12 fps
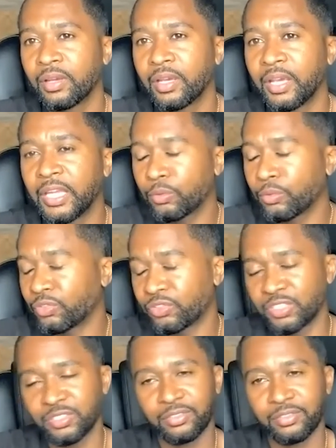Mm-hmm. And it was
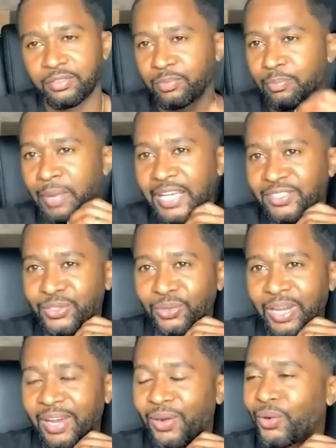just
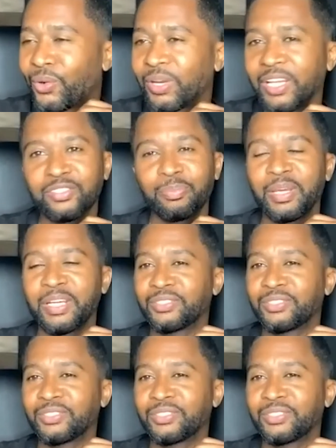magical, like, oh, that's special.